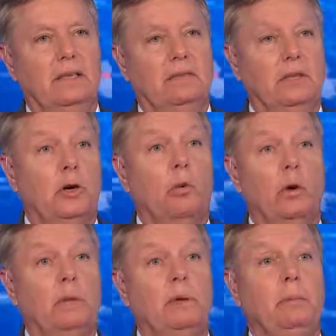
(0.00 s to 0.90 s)
If you don't
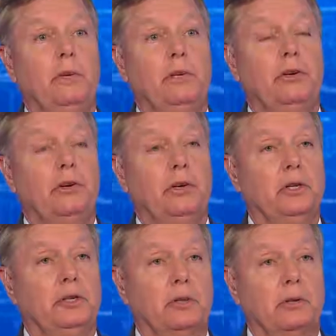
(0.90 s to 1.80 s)
want him to be your
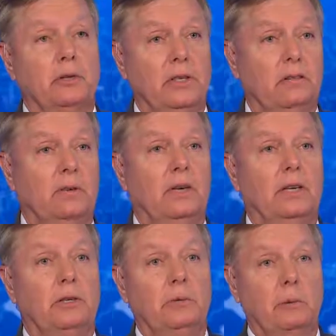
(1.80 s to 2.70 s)
Attorney General, you have a
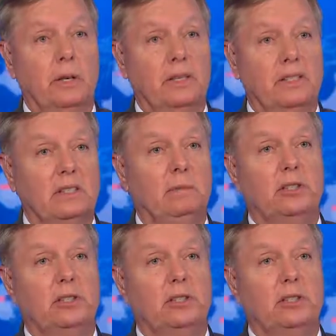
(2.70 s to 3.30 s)
right to replace him,